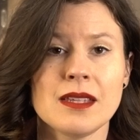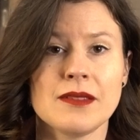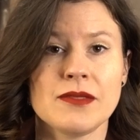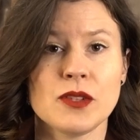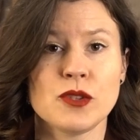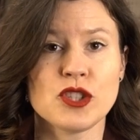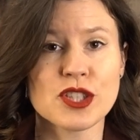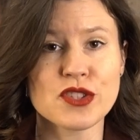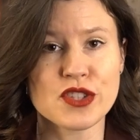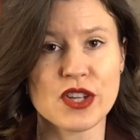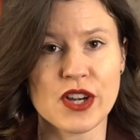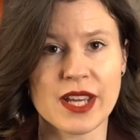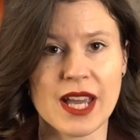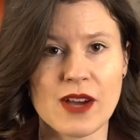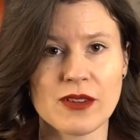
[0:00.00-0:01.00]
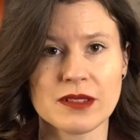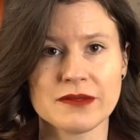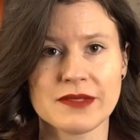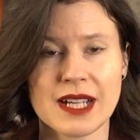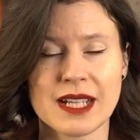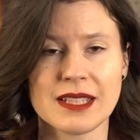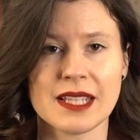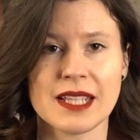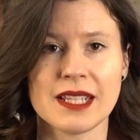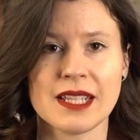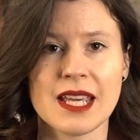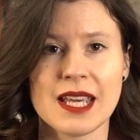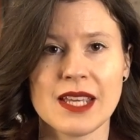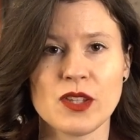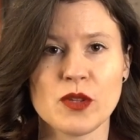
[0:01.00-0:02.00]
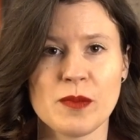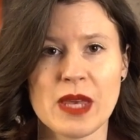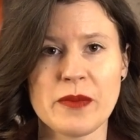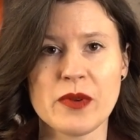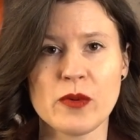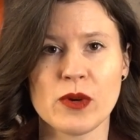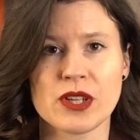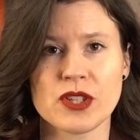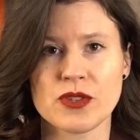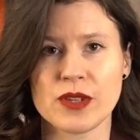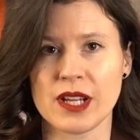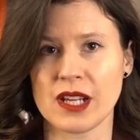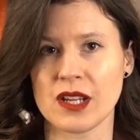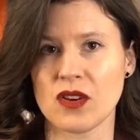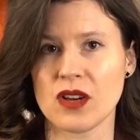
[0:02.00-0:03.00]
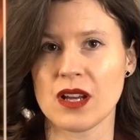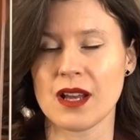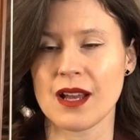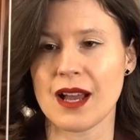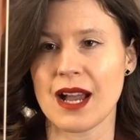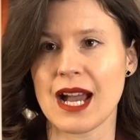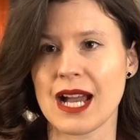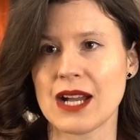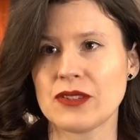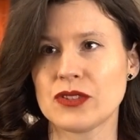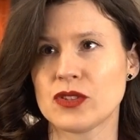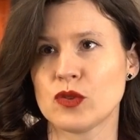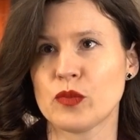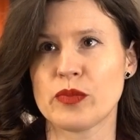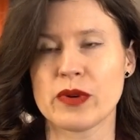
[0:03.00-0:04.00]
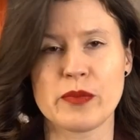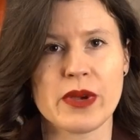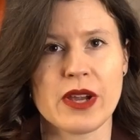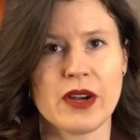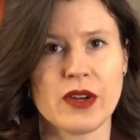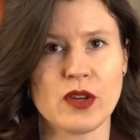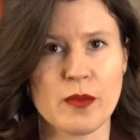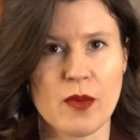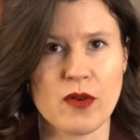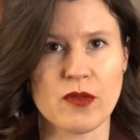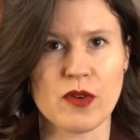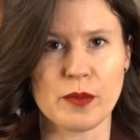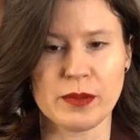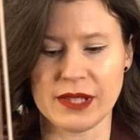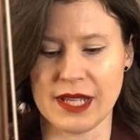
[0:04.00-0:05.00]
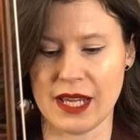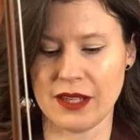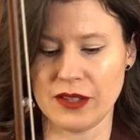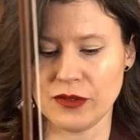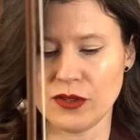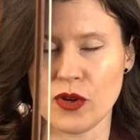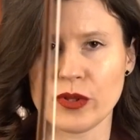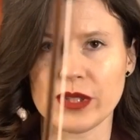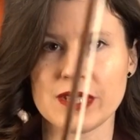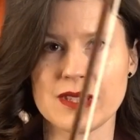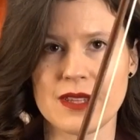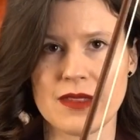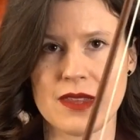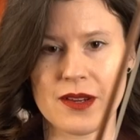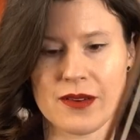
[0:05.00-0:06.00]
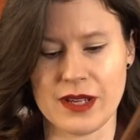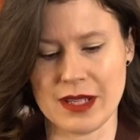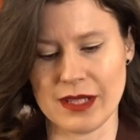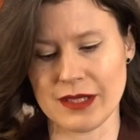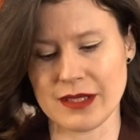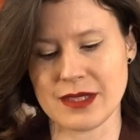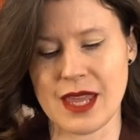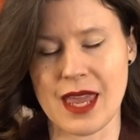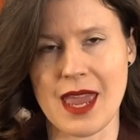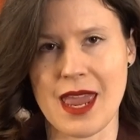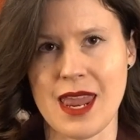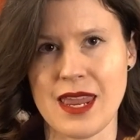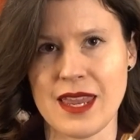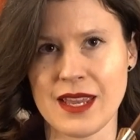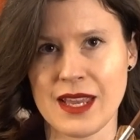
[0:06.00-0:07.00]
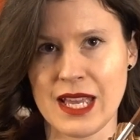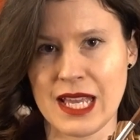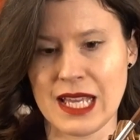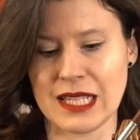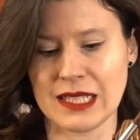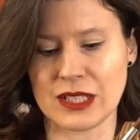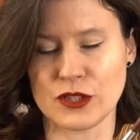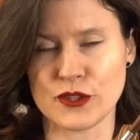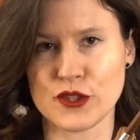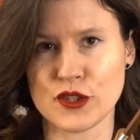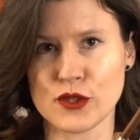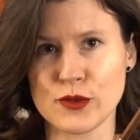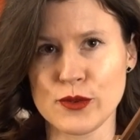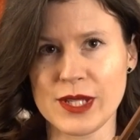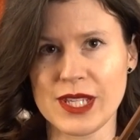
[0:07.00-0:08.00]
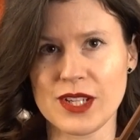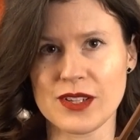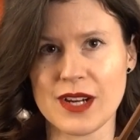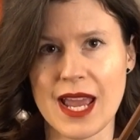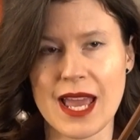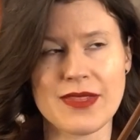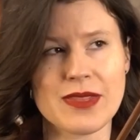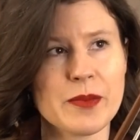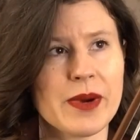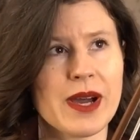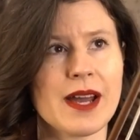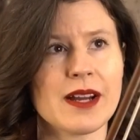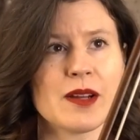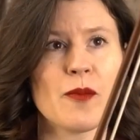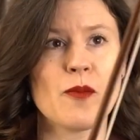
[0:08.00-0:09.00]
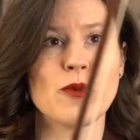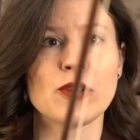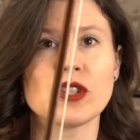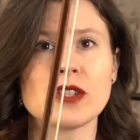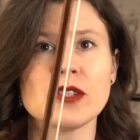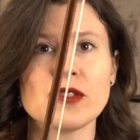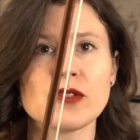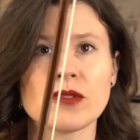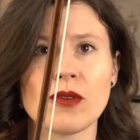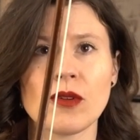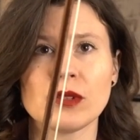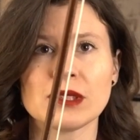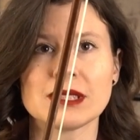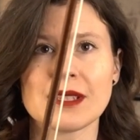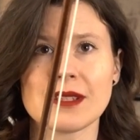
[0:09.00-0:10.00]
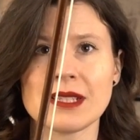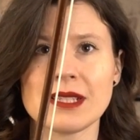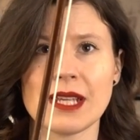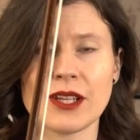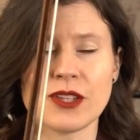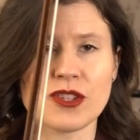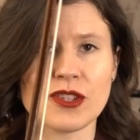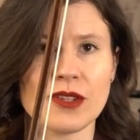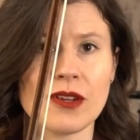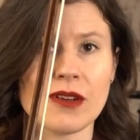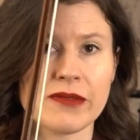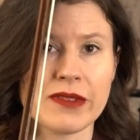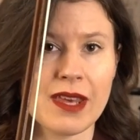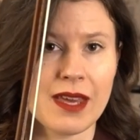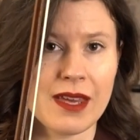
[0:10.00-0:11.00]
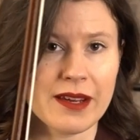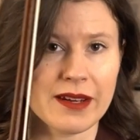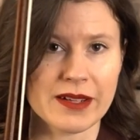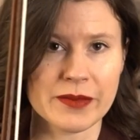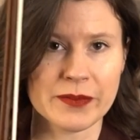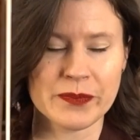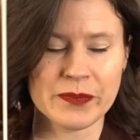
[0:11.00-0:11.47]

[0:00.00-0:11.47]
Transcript: If you're just starting out on violin, you may be wondering how to prepare your bow for playing. You notice that there is a little screw here at the bottom which controls the tension of the hair.